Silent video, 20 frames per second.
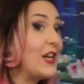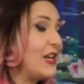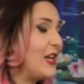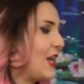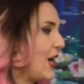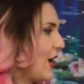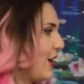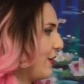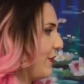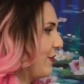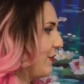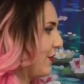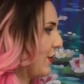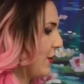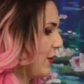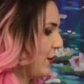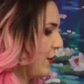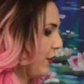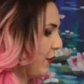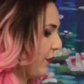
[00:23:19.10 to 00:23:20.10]
enough
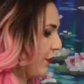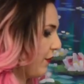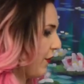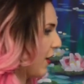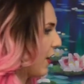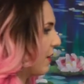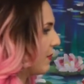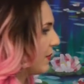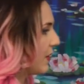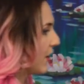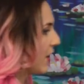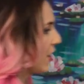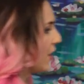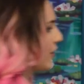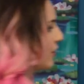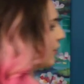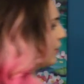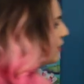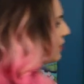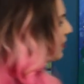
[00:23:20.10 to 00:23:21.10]
from the
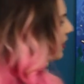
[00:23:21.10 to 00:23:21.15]
color you